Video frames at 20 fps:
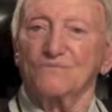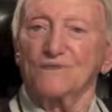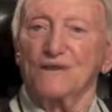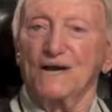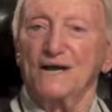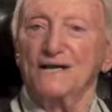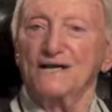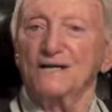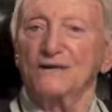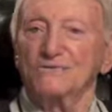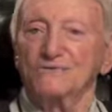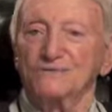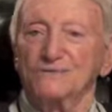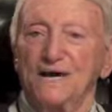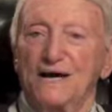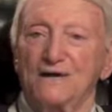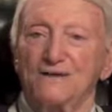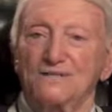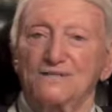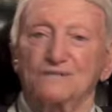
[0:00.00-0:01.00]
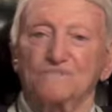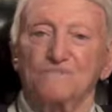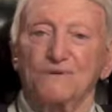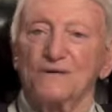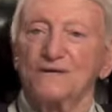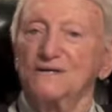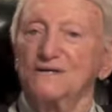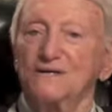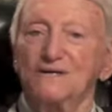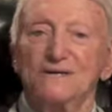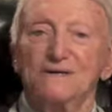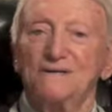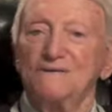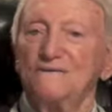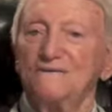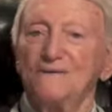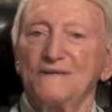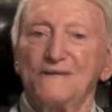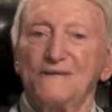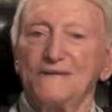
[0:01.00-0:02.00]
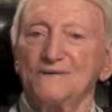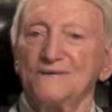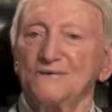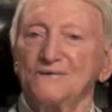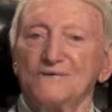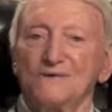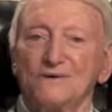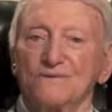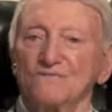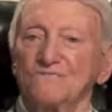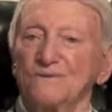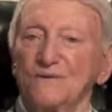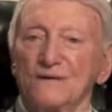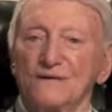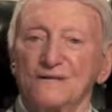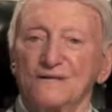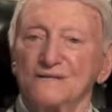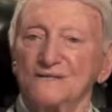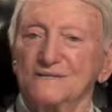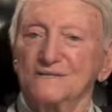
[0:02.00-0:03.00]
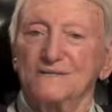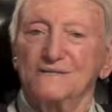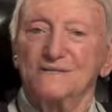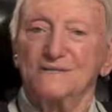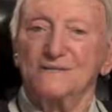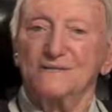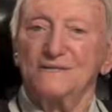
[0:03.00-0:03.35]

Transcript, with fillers: the plane goes down spin, you're, you're pinned